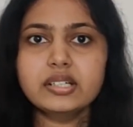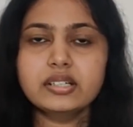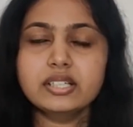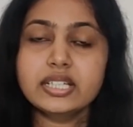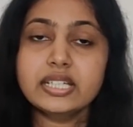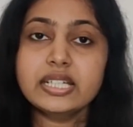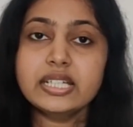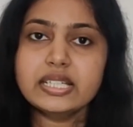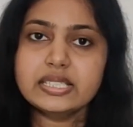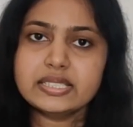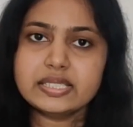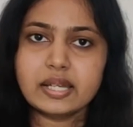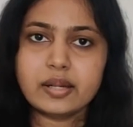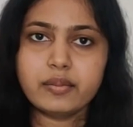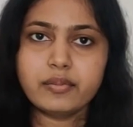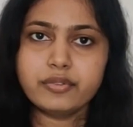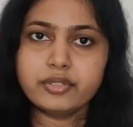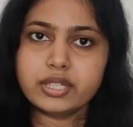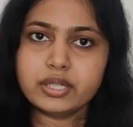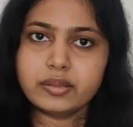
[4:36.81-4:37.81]

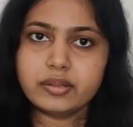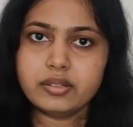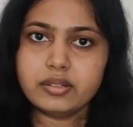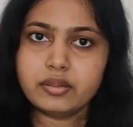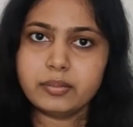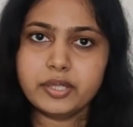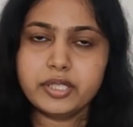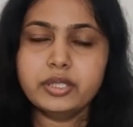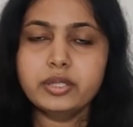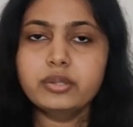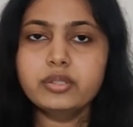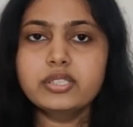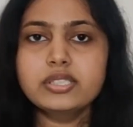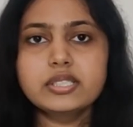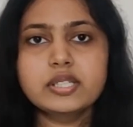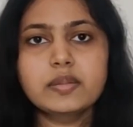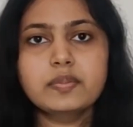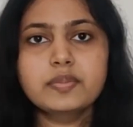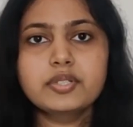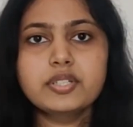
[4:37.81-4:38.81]
re-exam for that particular
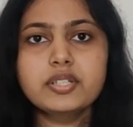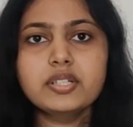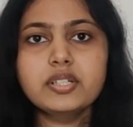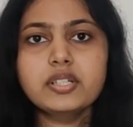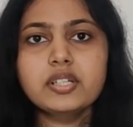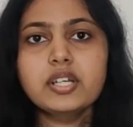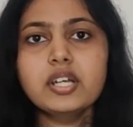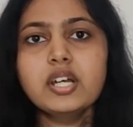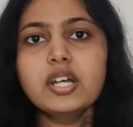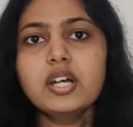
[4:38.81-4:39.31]
subject.